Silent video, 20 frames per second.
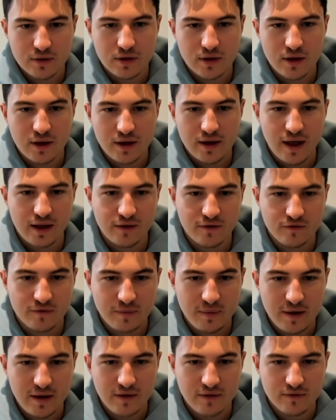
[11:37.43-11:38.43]
Klug, add a
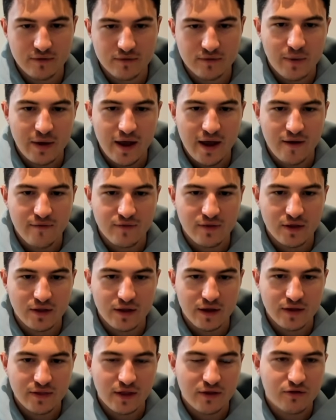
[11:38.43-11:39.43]
space, and we have the
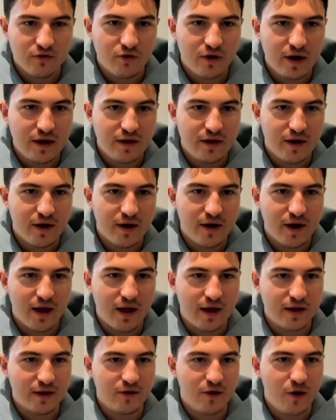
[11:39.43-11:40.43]
link that's created here.
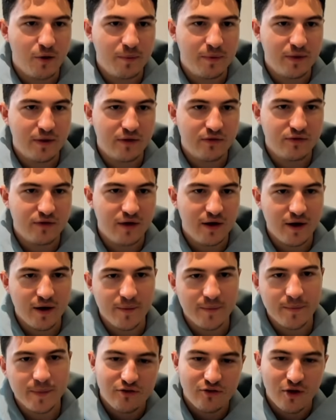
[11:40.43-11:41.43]
I can open this here.
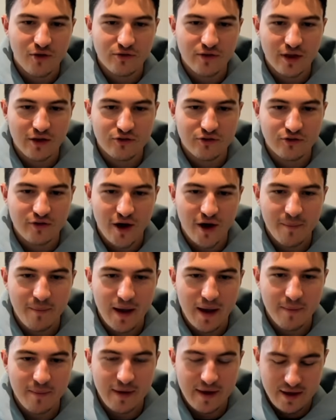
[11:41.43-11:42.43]
It shows that it's shared
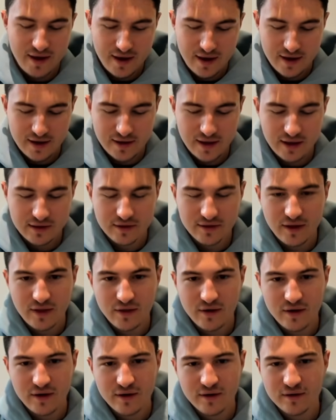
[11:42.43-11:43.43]
by me. I can add
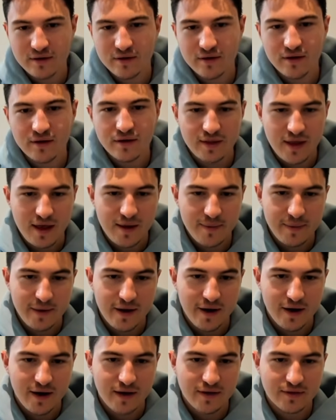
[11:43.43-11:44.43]
another name
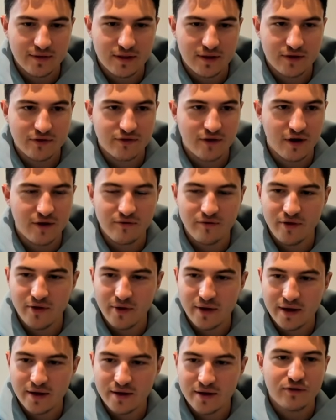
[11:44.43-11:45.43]
here and click start
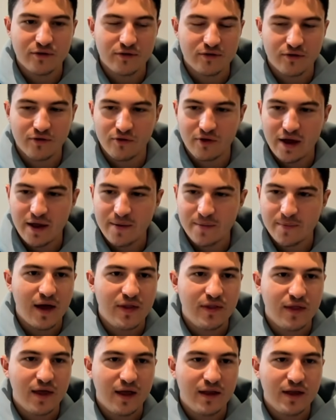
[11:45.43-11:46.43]
viewing, which is great.
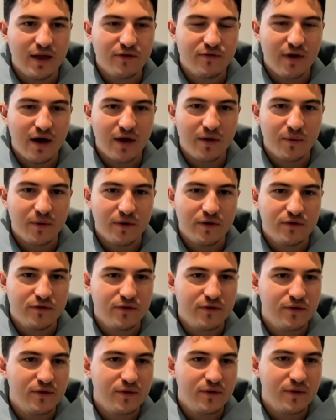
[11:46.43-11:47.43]
And then if I were
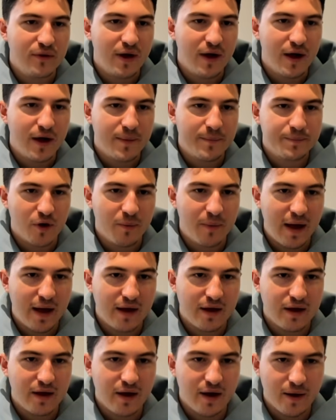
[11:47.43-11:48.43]
to go
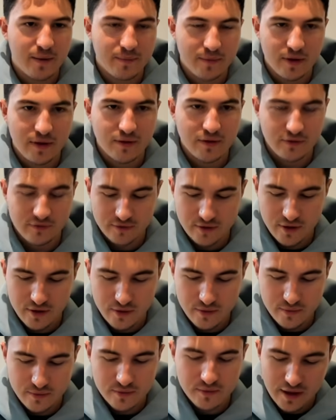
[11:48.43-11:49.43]
back here and let's
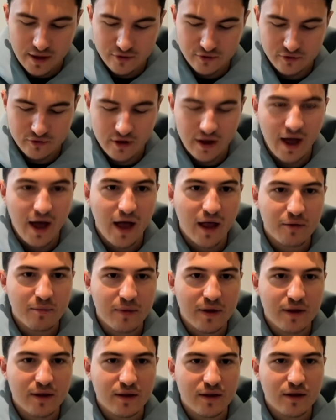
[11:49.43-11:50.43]
go
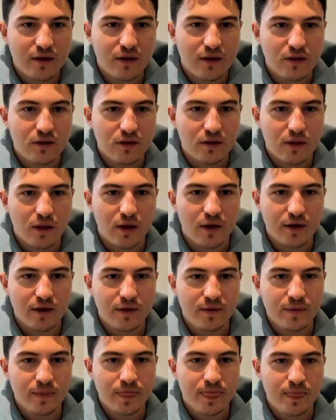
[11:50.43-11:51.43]
/admin
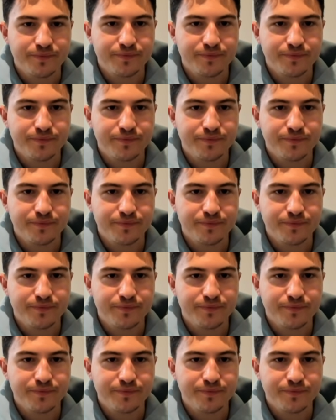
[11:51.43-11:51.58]
login,